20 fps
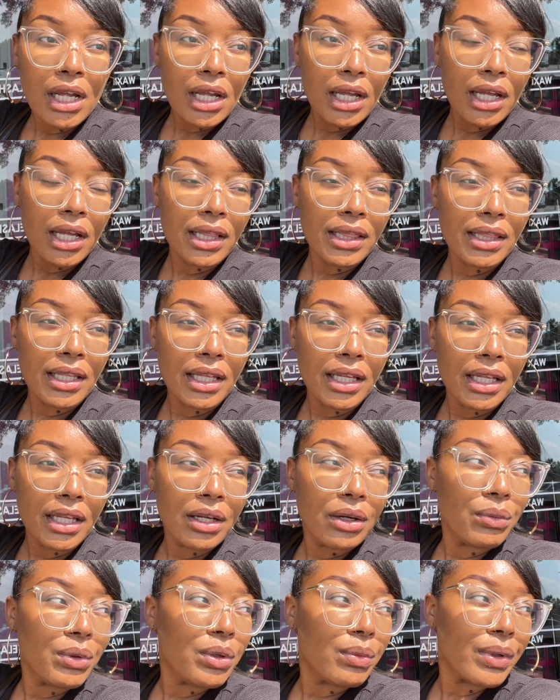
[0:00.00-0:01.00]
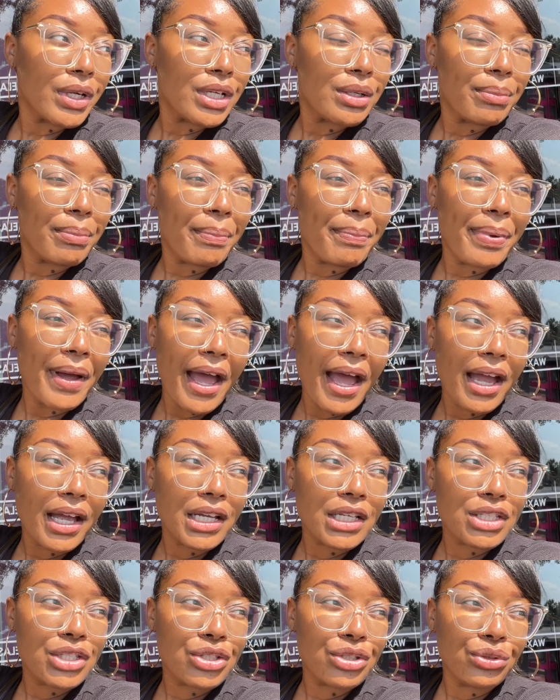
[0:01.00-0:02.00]
and then we went back
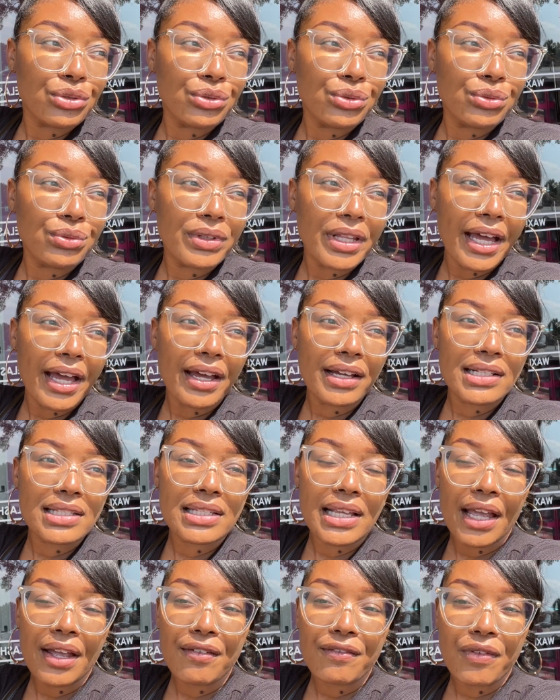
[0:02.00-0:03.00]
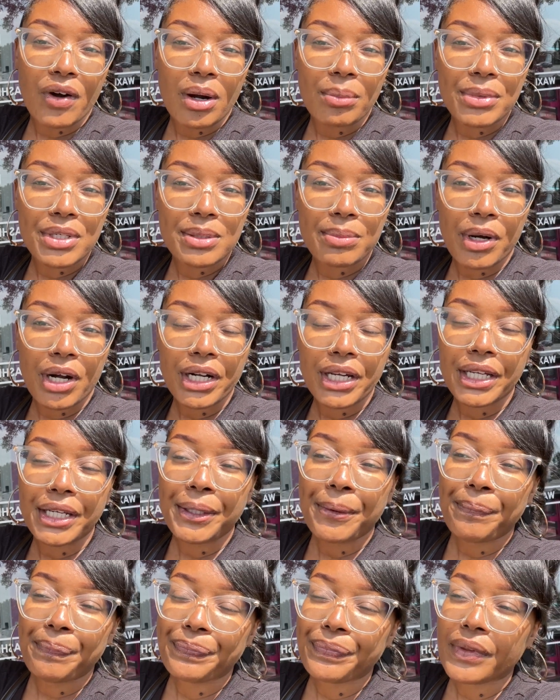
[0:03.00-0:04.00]
to that same farmers
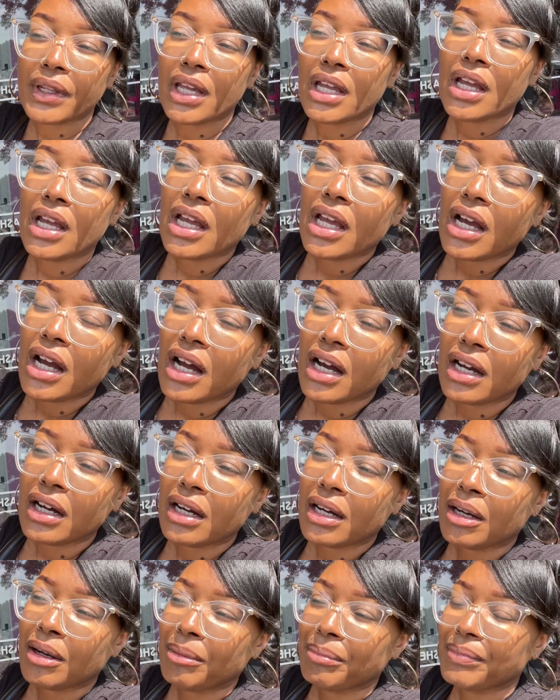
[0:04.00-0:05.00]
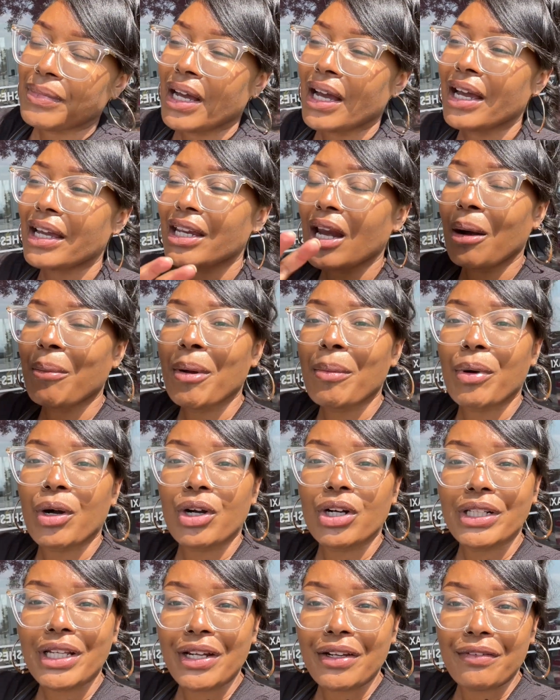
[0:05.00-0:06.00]
market. Y'all remember
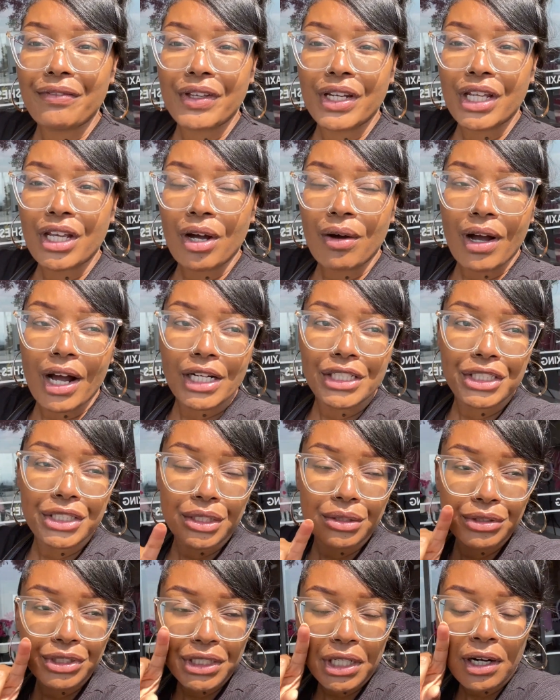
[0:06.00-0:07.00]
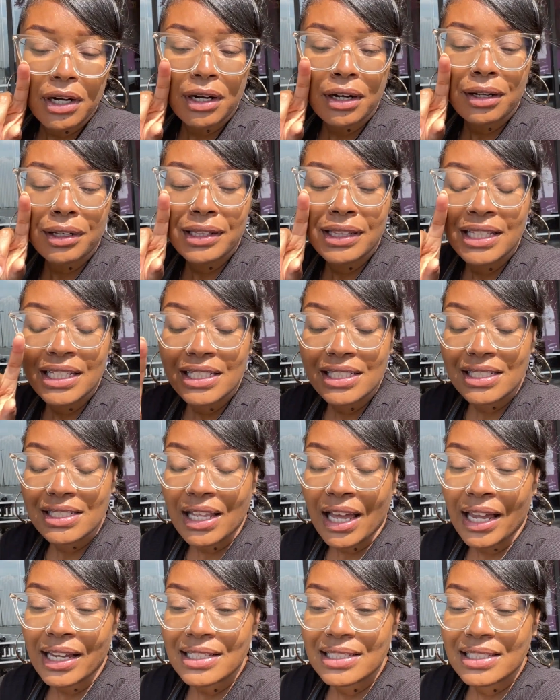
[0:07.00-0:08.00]
earlier in the video I showed y'all this
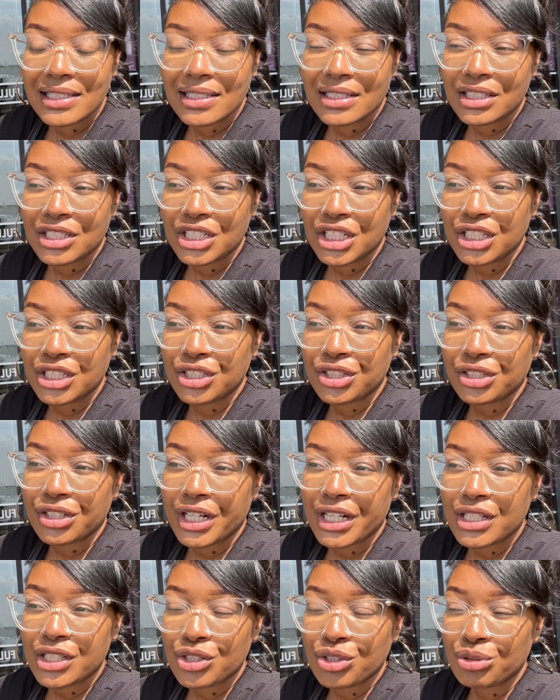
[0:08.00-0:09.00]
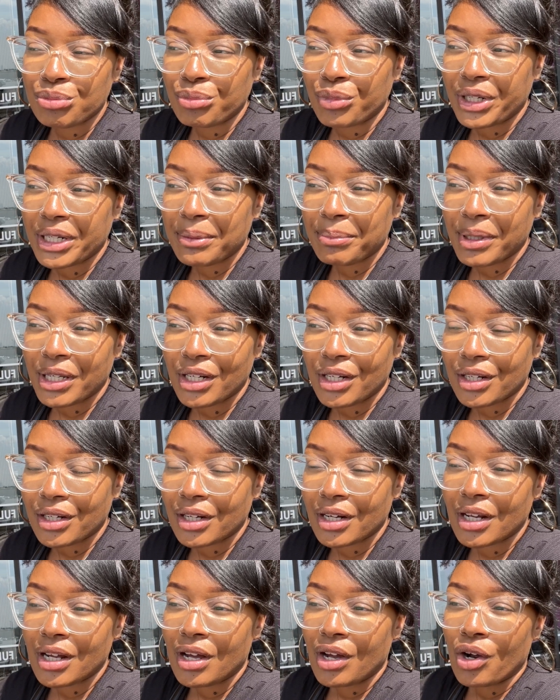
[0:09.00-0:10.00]
like ginger and turmeric
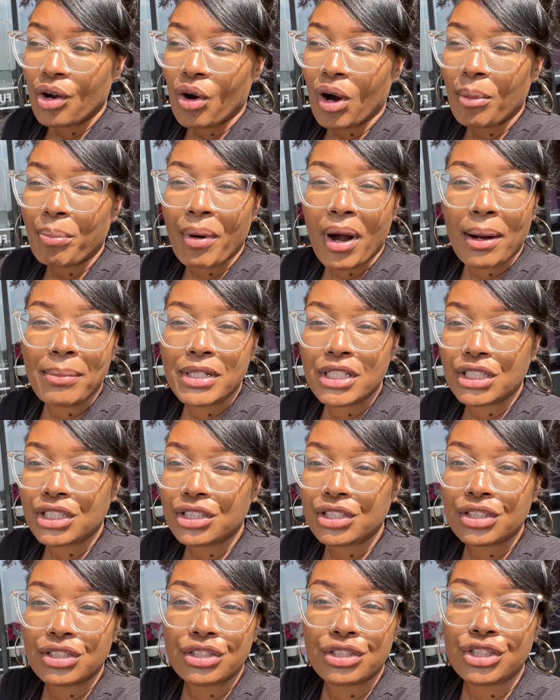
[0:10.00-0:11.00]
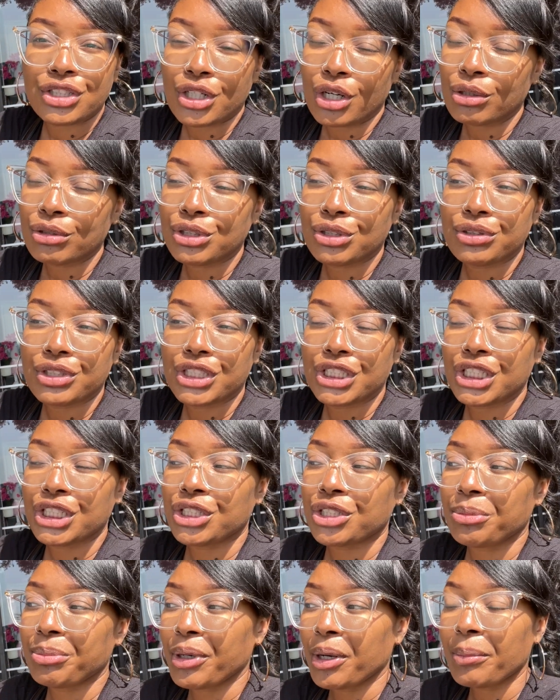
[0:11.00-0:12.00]
beer, or probably just showed you the
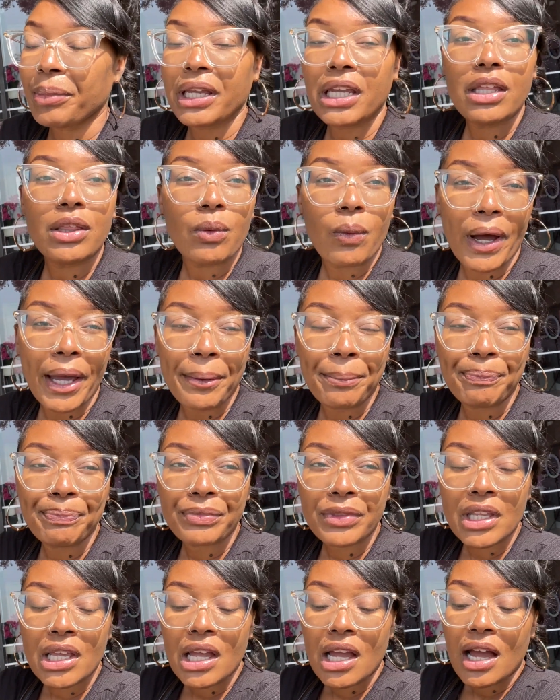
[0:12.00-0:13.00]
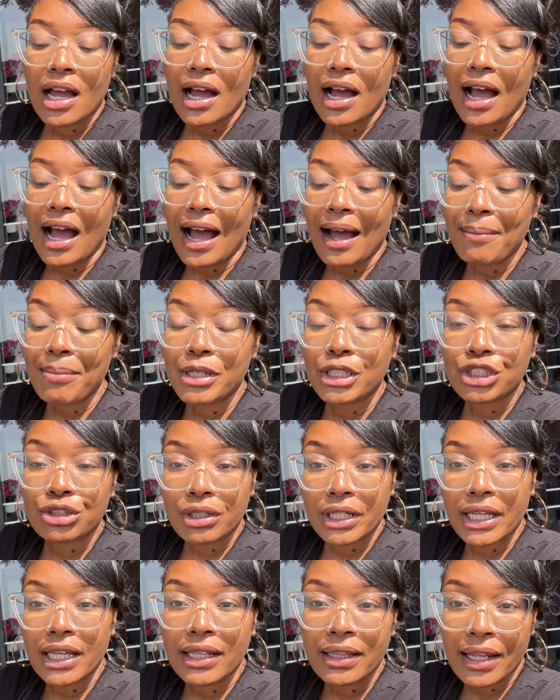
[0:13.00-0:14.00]
ginger beer, but either way, I've been
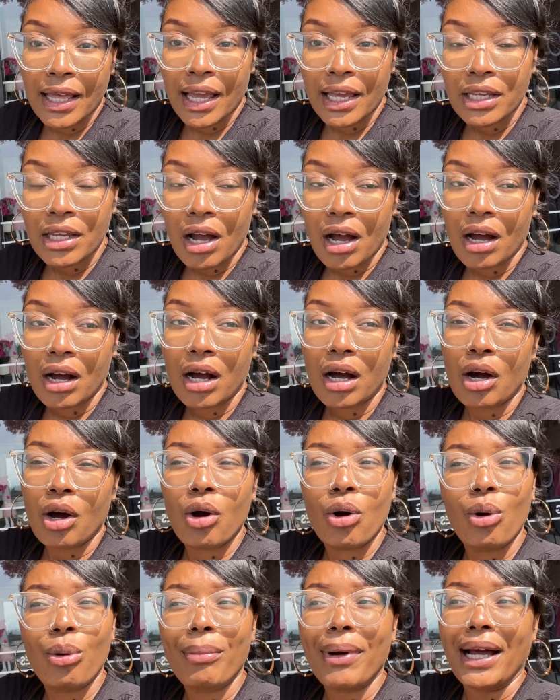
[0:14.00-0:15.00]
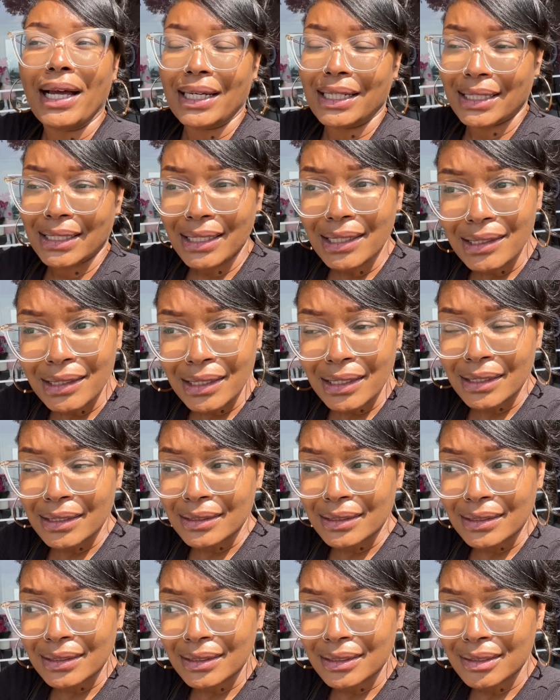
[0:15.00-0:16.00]
drinking that, y'all. Oh my goodness,